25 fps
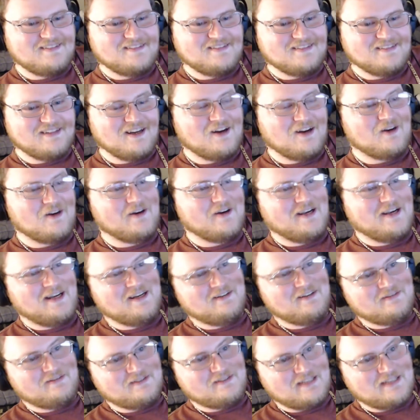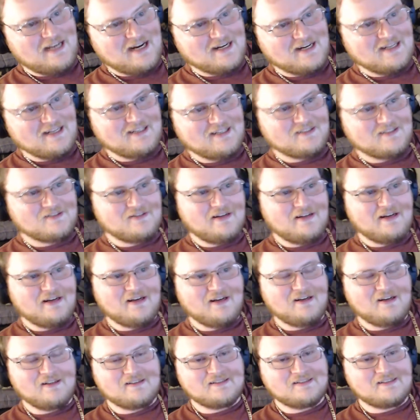Oh yeah, if that got
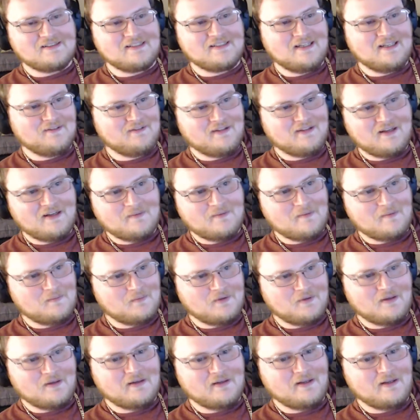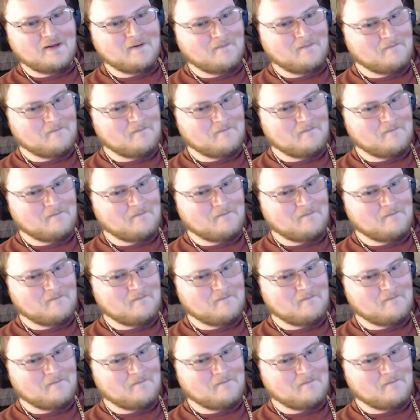triggered, that would not have been pretty.